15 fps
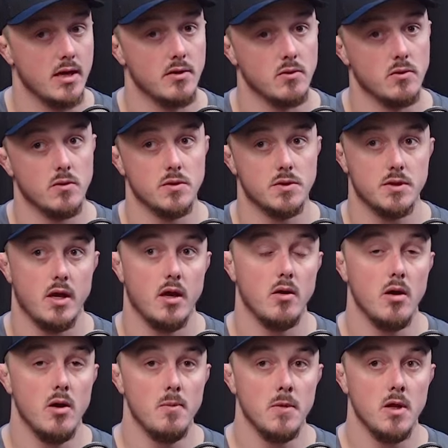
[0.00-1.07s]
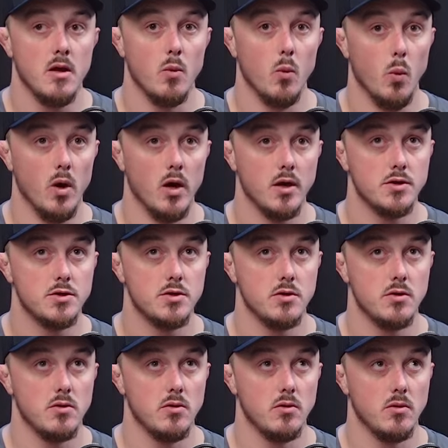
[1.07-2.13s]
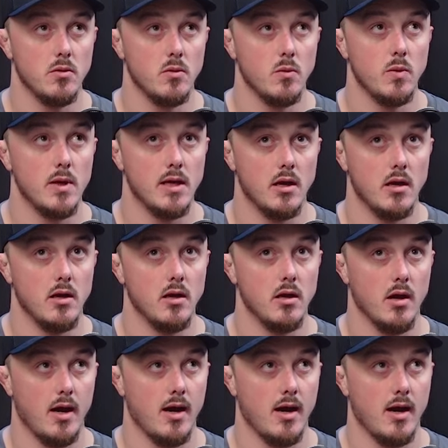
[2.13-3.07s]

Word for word: And also work to weekly